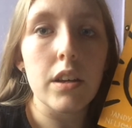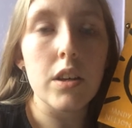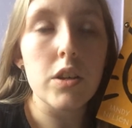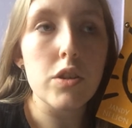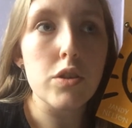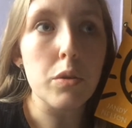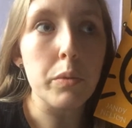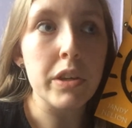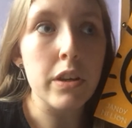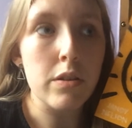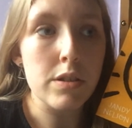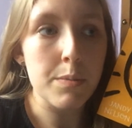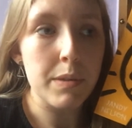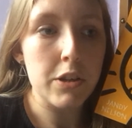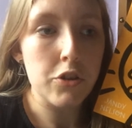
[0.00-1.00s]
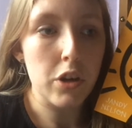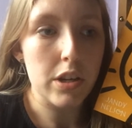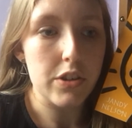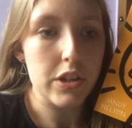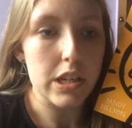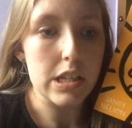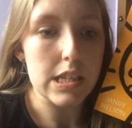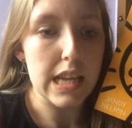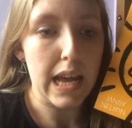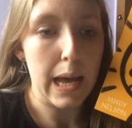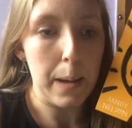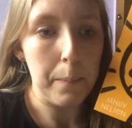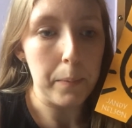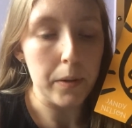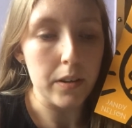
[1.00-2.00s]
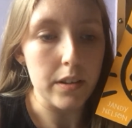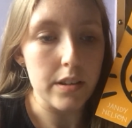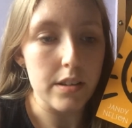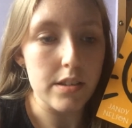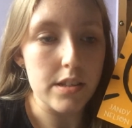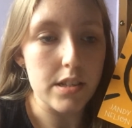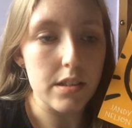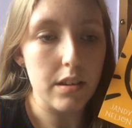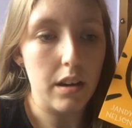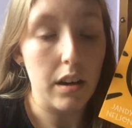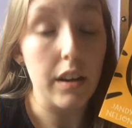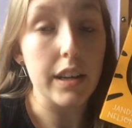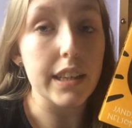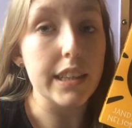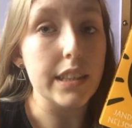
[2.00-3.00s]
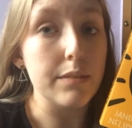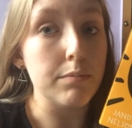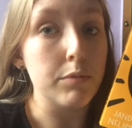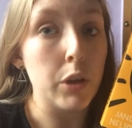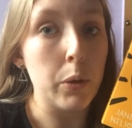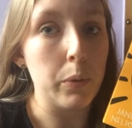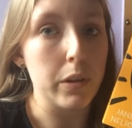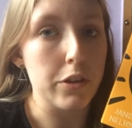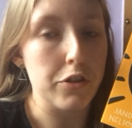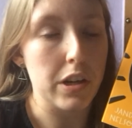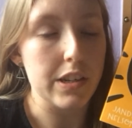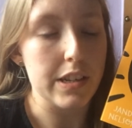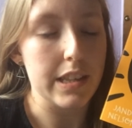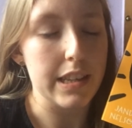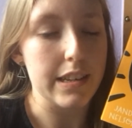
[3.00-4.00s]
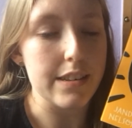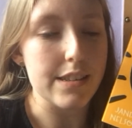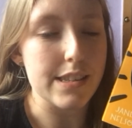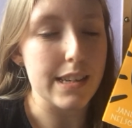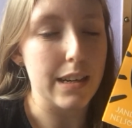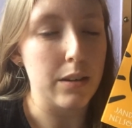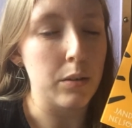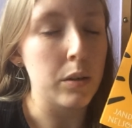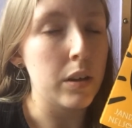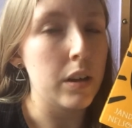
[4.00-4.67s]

So we know something tragic has happened. I know what the tragic thing is now.